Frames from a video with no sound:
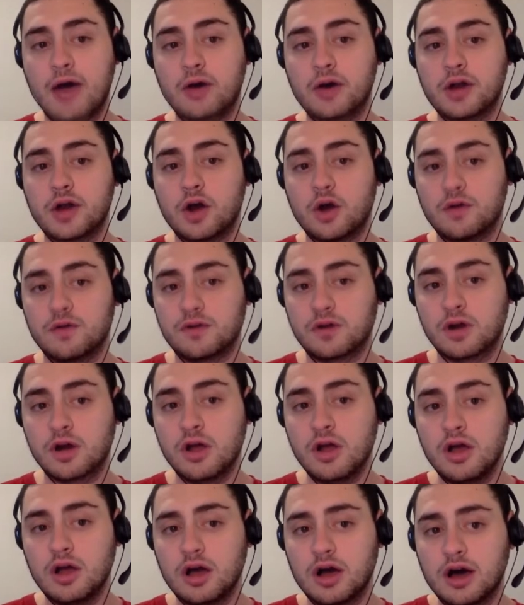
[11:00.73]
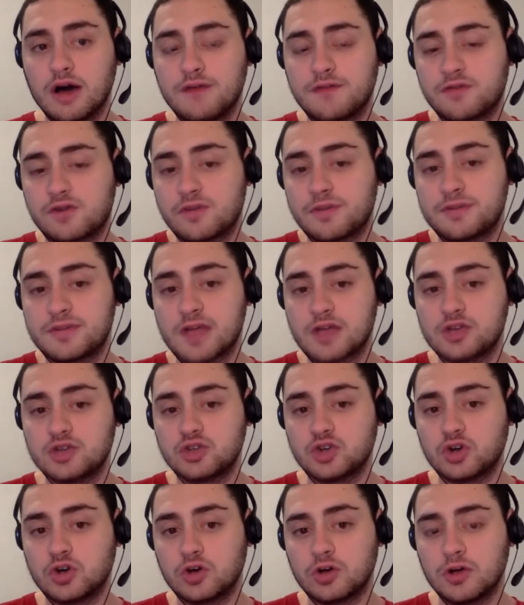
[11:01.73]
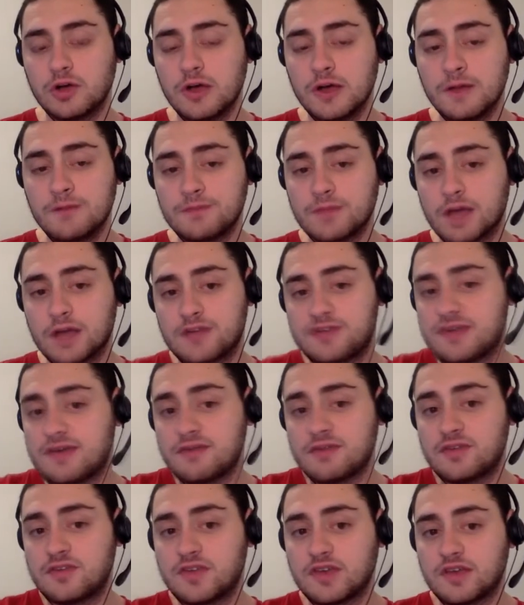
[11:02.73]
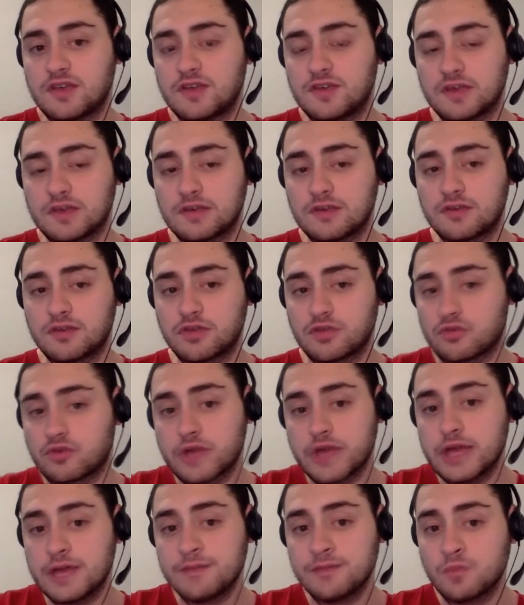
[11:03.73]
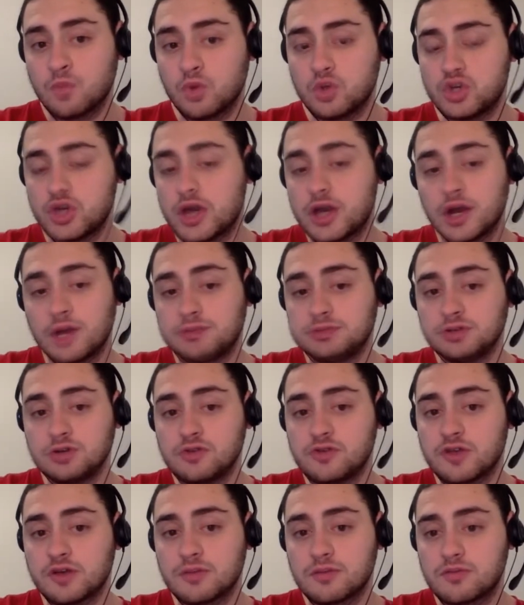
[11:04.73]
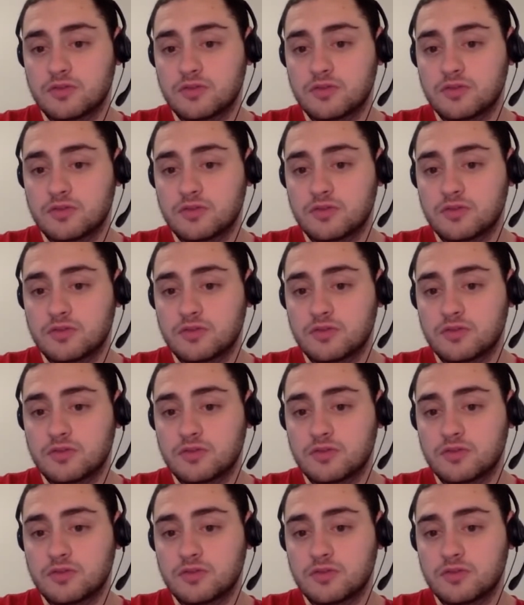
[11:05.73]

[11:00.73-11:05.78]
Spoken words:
out and over for a potential 7-6, 6-3, which you end up losing.